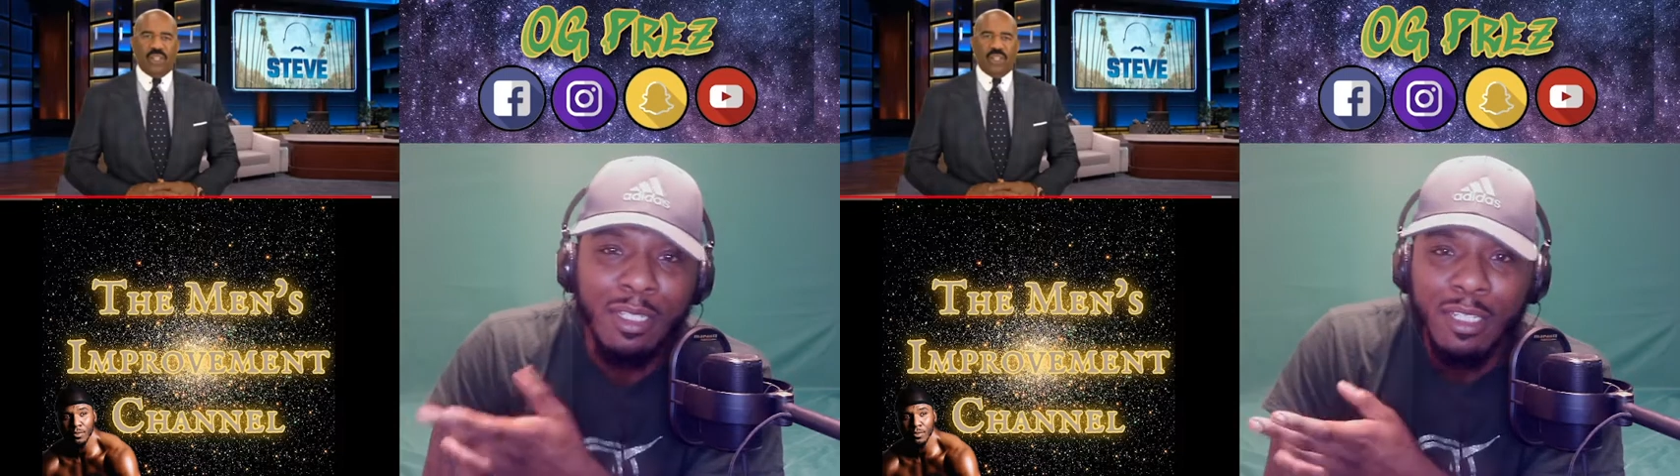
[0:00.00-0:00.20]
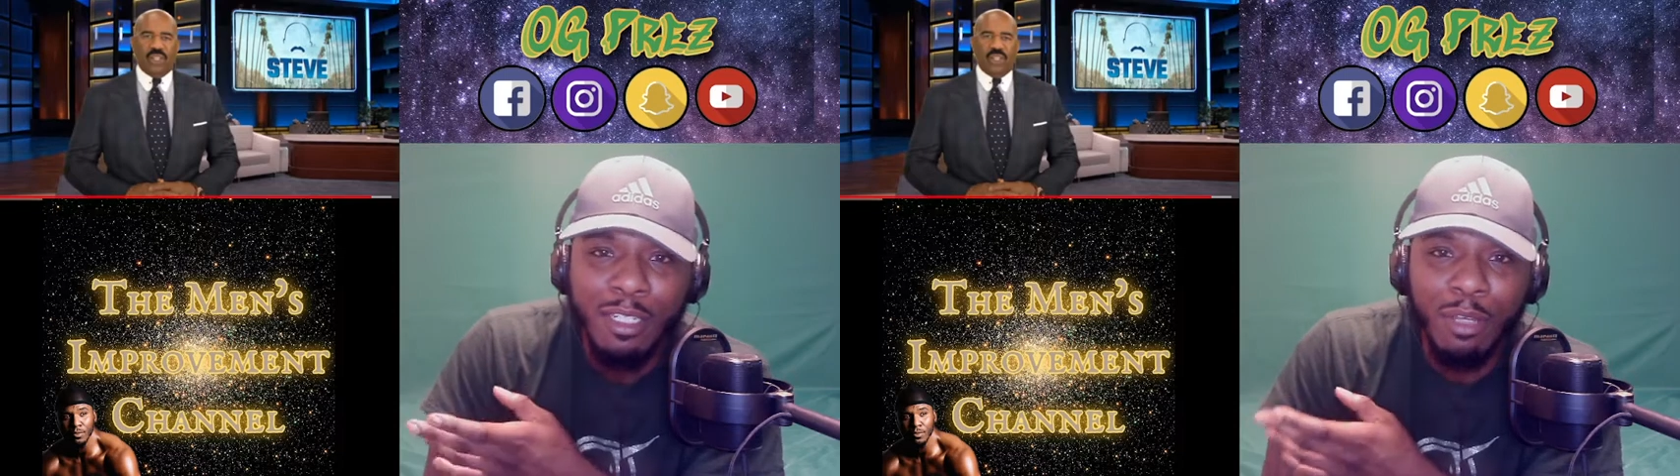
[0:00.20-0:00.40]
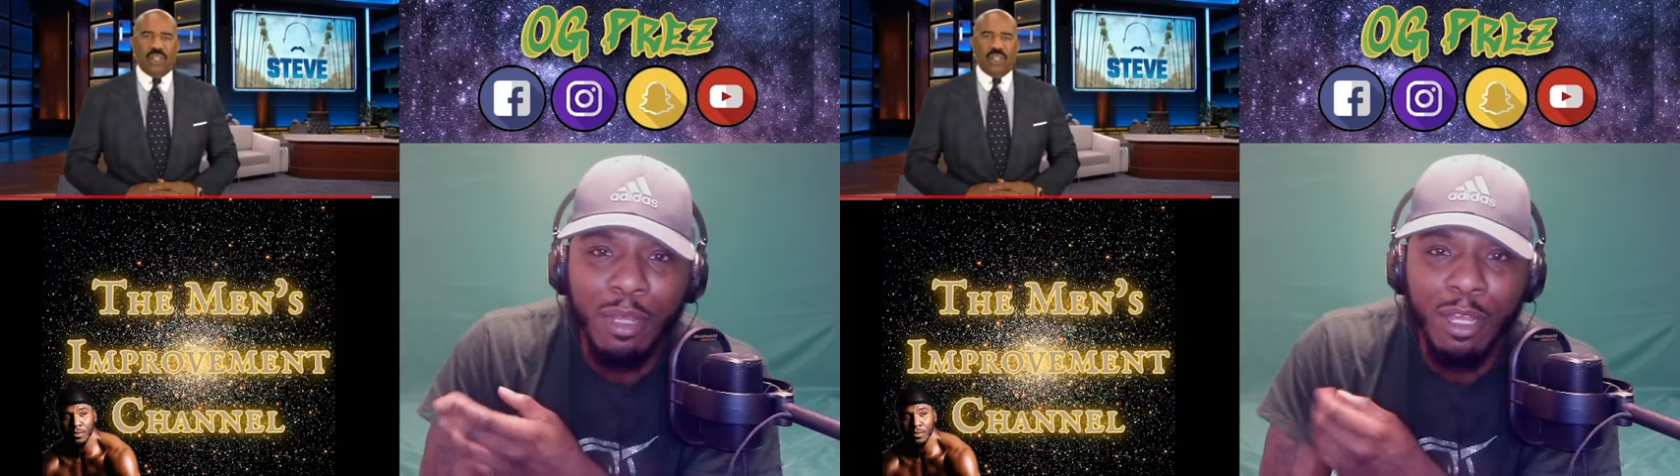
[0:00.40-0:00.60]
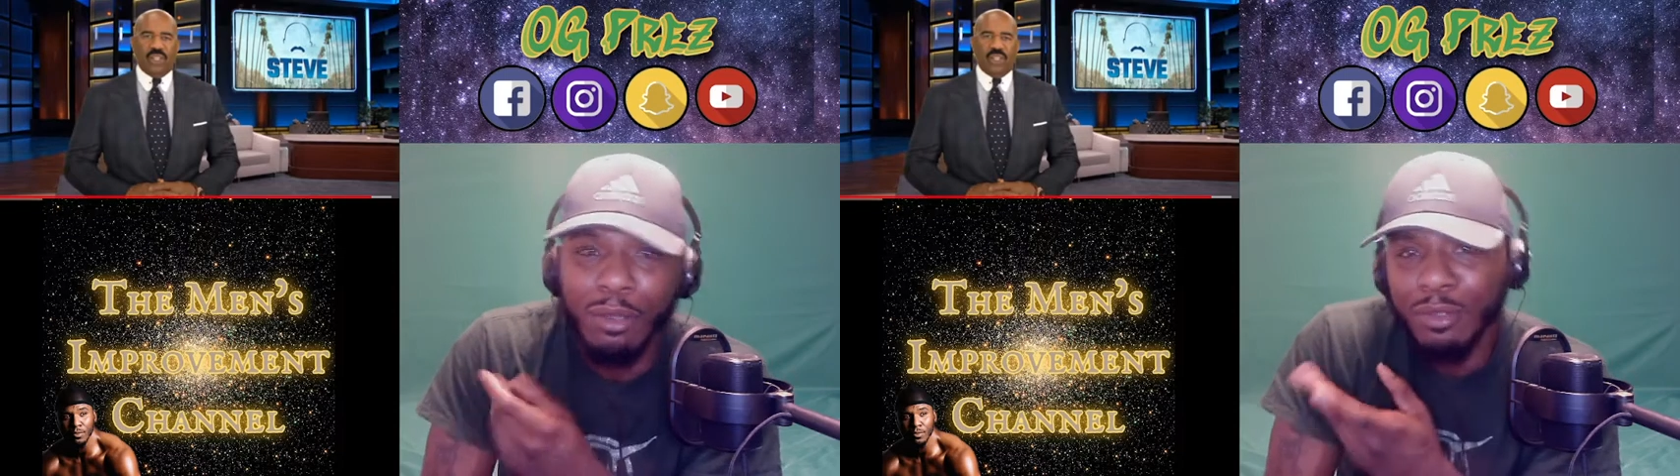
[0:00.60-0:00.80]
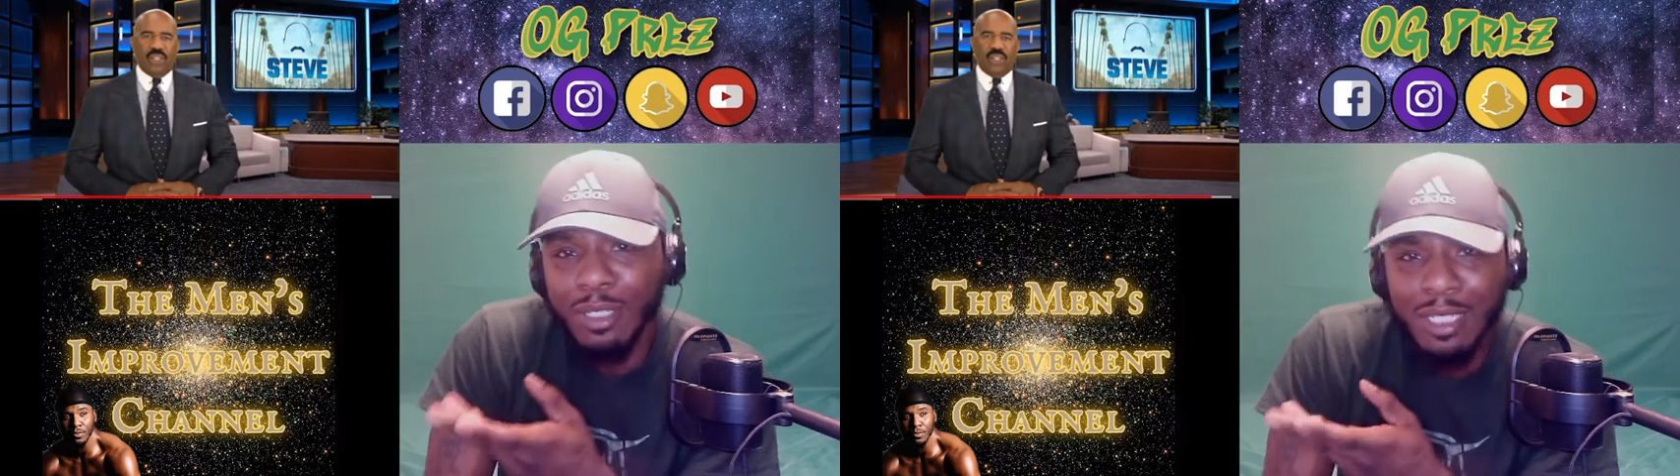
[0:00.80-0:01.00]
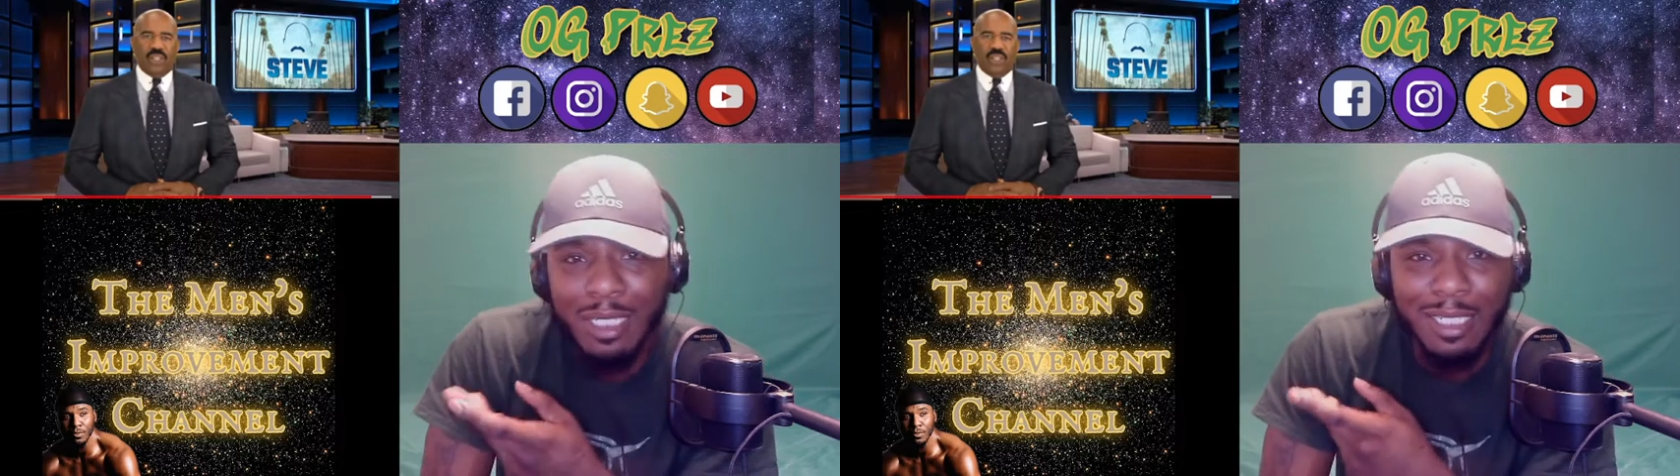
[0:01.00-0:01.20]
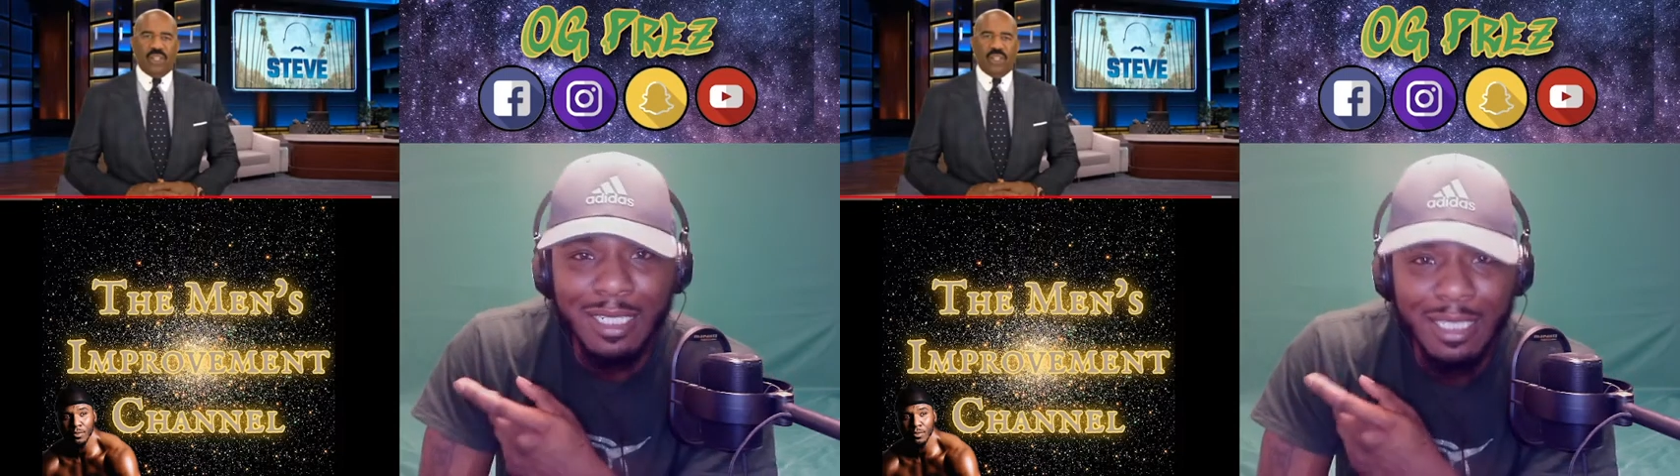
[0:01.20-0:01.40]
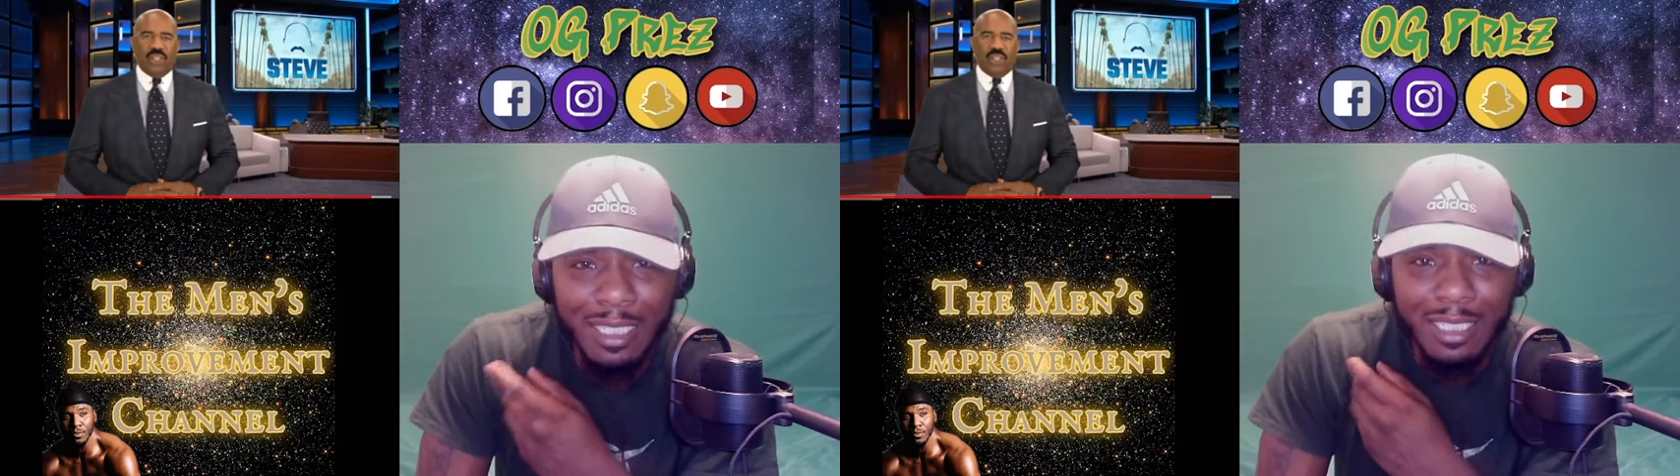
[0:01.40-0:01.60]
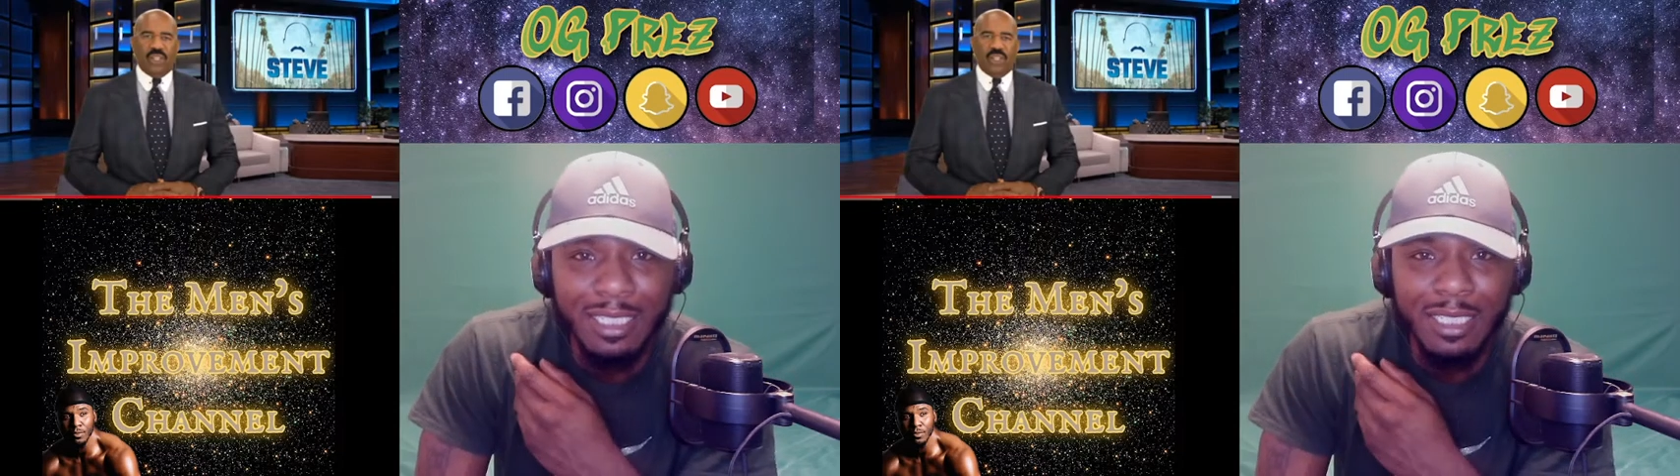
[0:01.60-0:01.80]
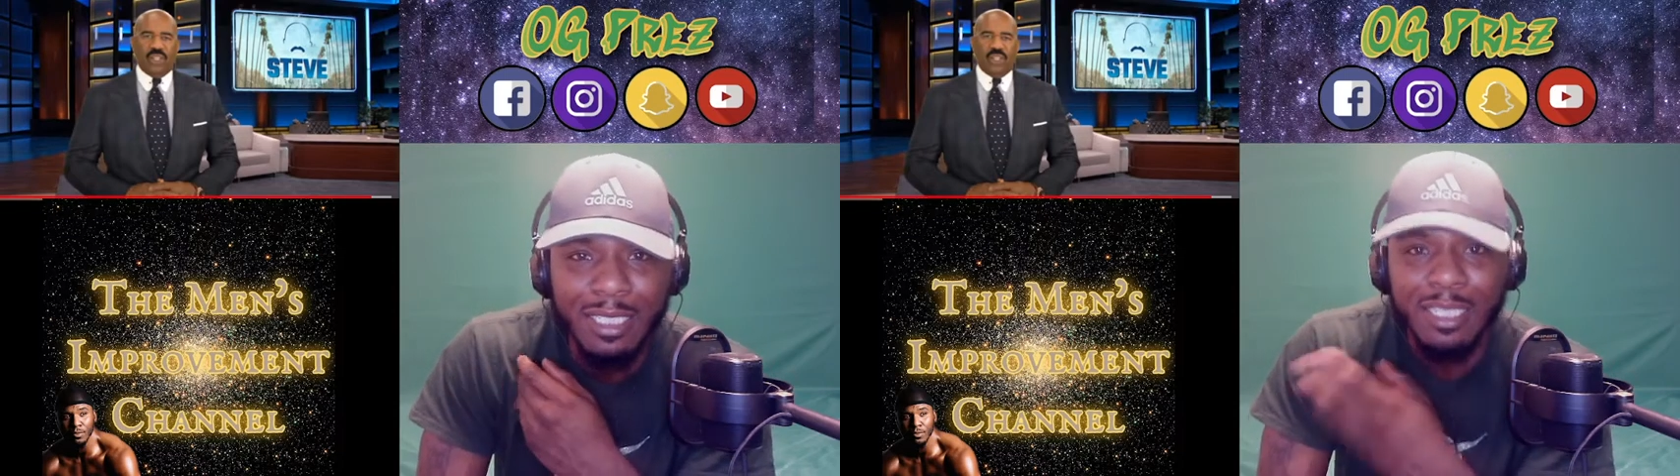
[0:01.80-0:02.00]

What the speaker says: No hoe, look decent,